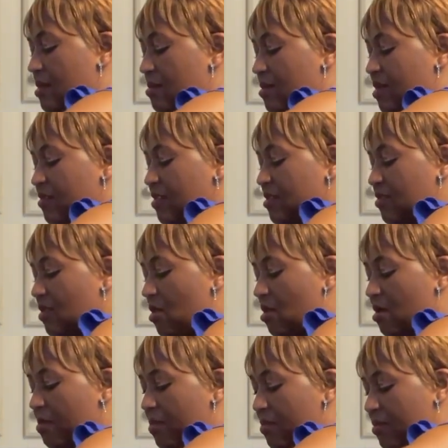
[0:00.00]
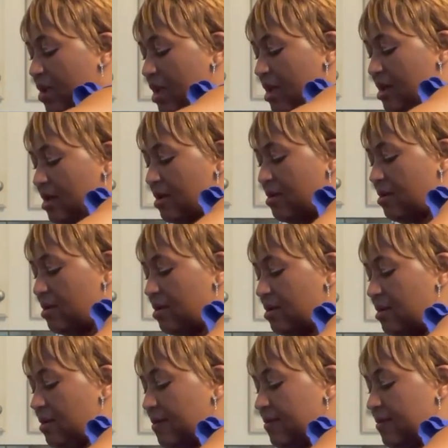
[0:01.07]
Mix it up really good.